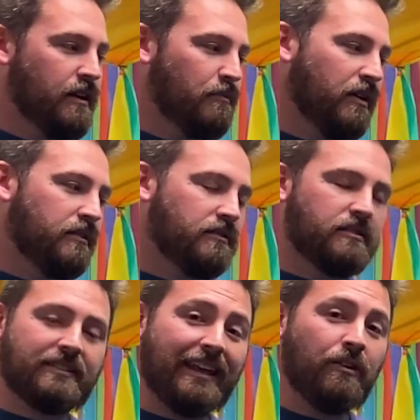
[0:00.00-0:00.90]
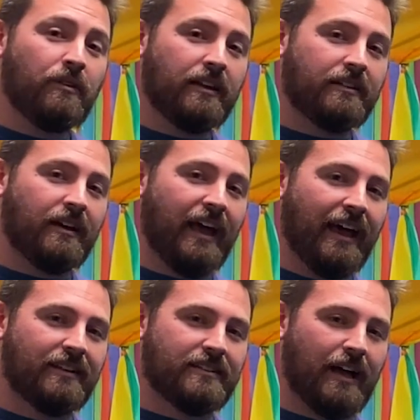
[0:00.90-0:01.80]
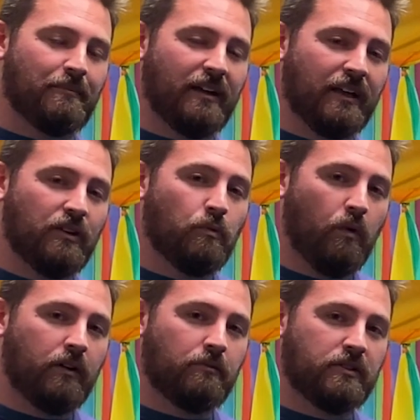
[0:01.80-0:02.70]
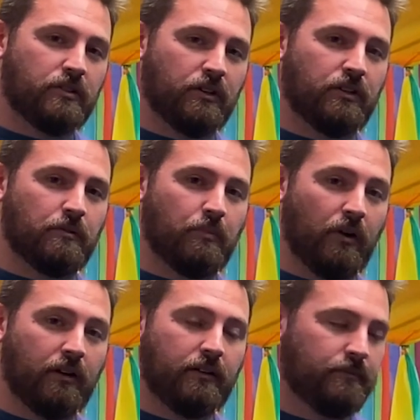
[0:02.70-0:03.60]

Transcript: But say you get done ahead of time and you want to return your book.